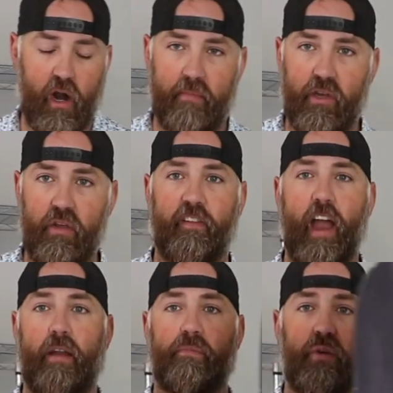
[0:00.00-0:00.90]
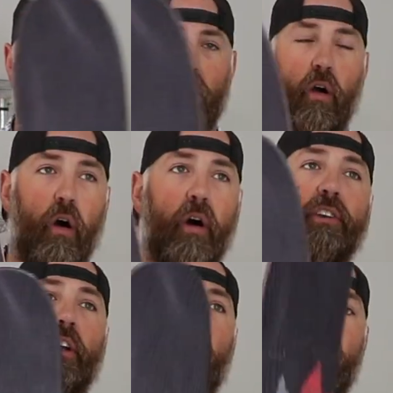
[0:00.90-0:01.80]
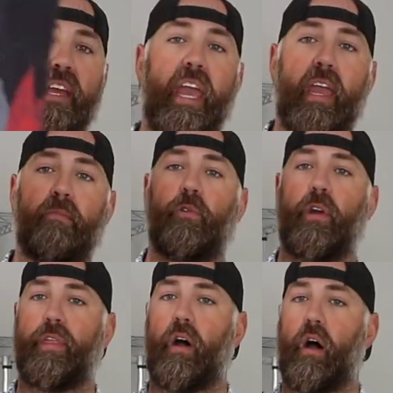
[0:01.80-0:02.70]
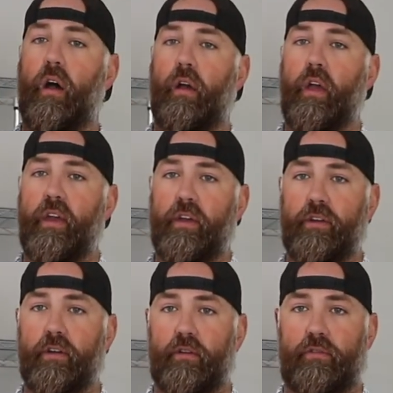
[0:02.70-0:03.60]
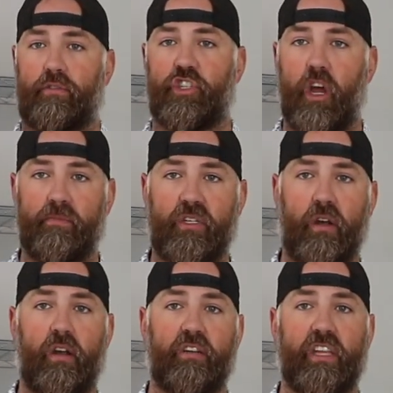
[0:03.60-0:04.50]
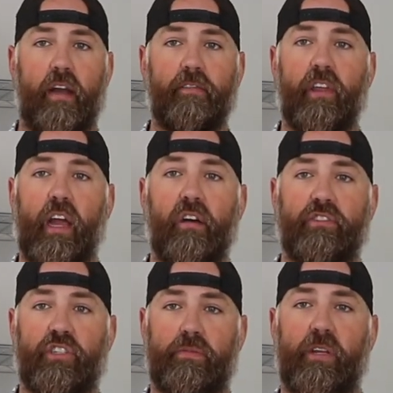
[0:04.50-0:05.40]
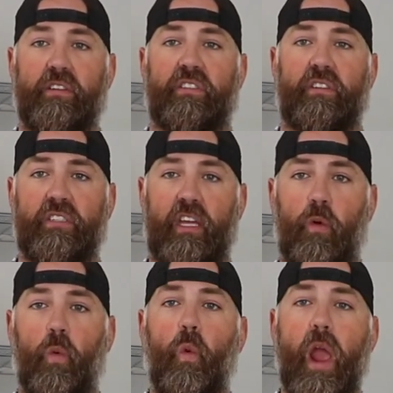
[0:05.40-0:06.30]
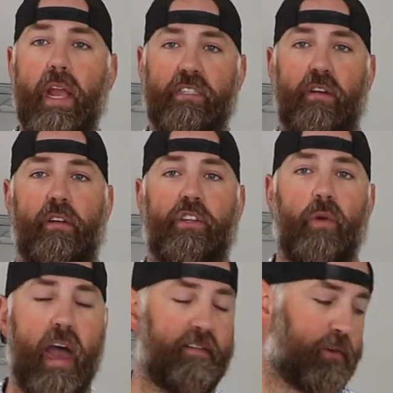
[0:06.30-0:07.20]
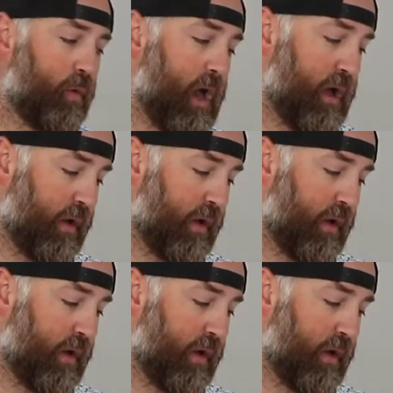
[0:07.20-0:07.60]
I mean, you've got to be on your A game with your jump turns, everything else, just because this thing weighs on you after a while.